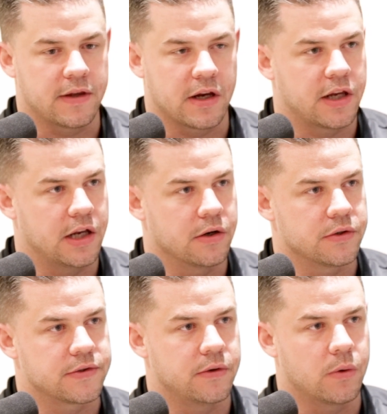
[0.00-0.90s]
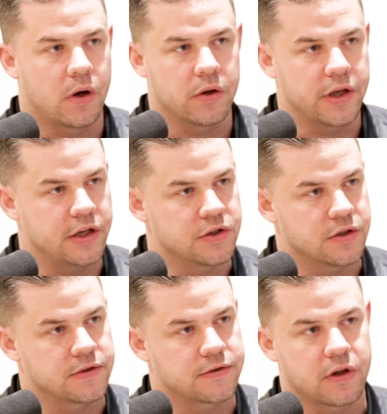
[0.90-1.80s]
that caters to all
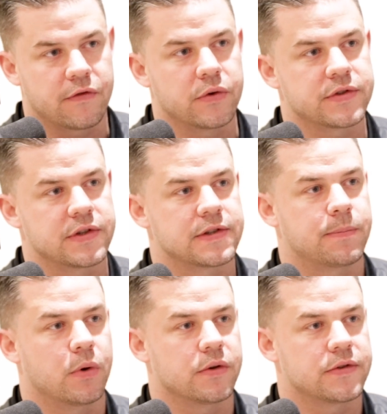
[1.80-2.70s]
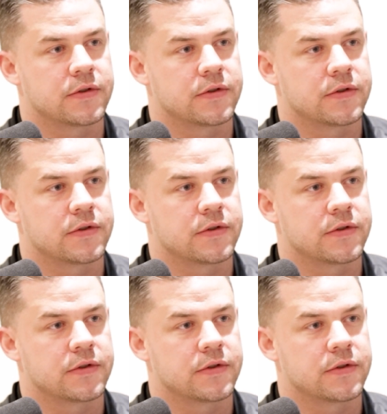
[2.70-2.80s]
ages, levels, and sports.